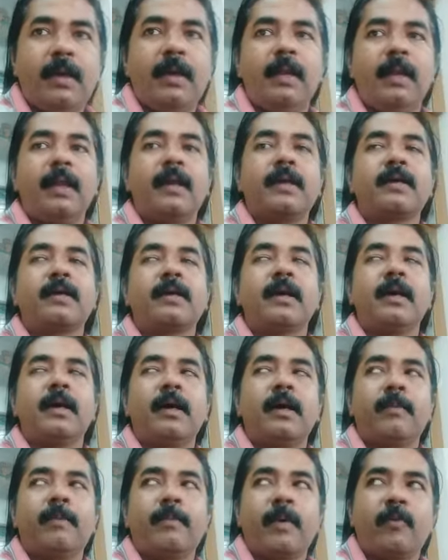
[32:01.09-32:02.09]
like
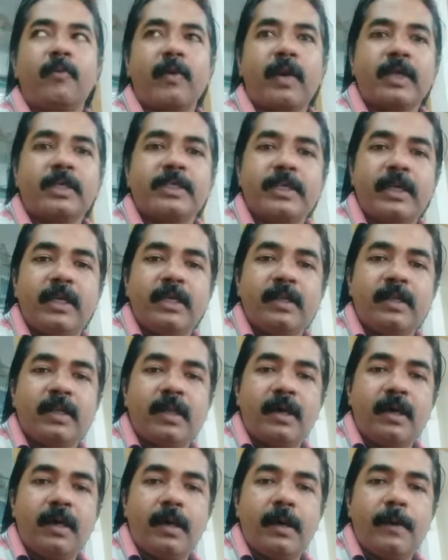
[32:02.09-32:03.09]
perfection in
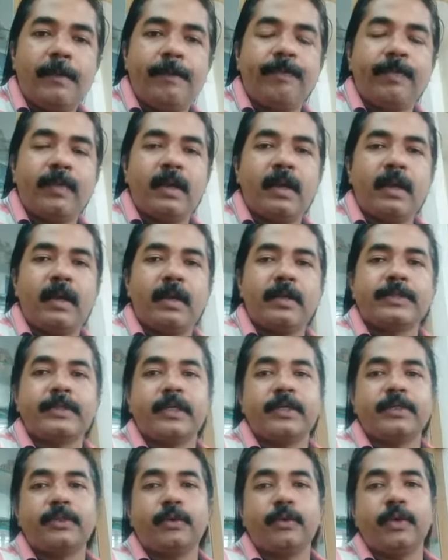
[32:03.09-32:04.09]
the
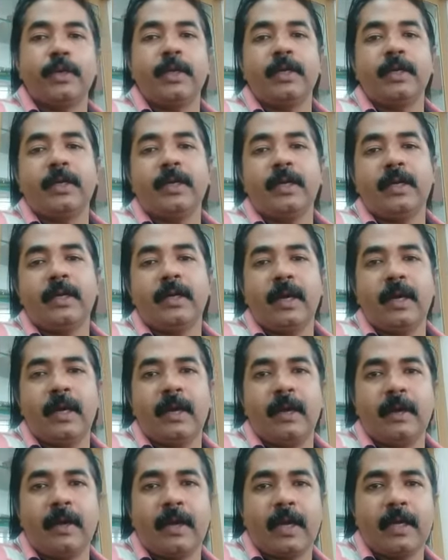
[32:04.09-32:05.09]
research oriented
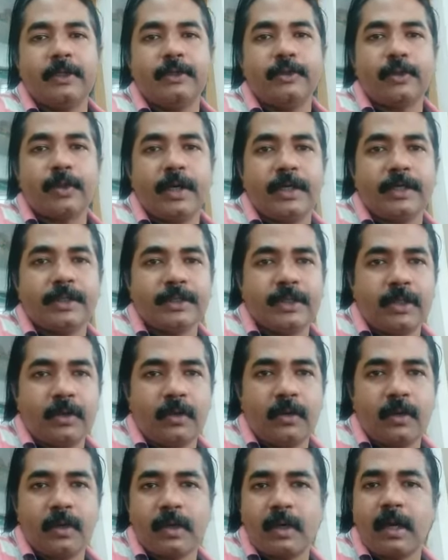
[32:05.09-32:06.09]
education,
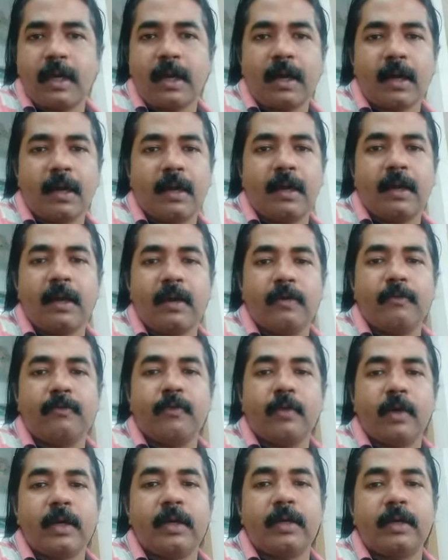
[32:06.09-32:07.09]
or if
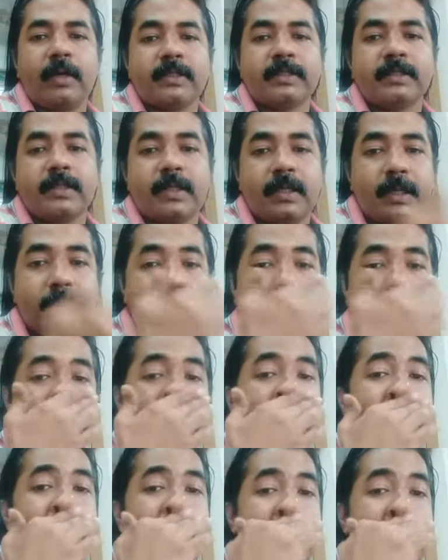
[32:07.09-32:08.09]
you are interested in
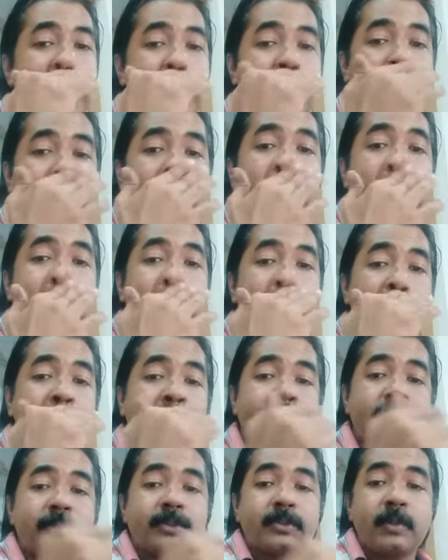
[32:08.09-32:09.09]
occult and all.
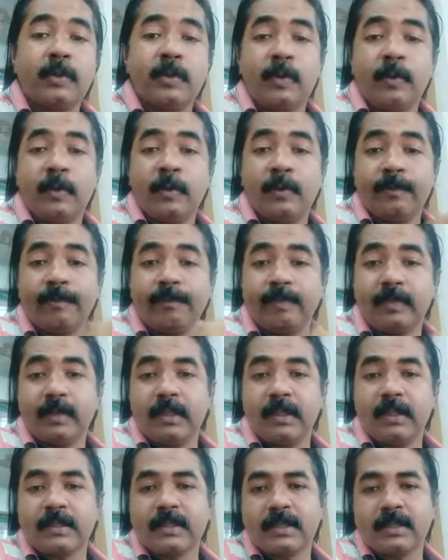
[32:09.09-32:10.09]
So
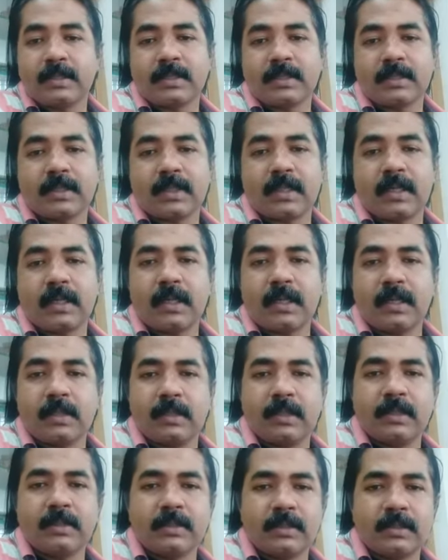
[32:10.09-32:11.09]
this is
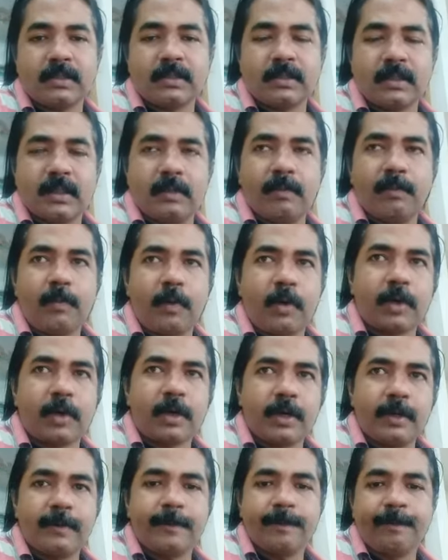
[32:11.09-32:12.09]
important.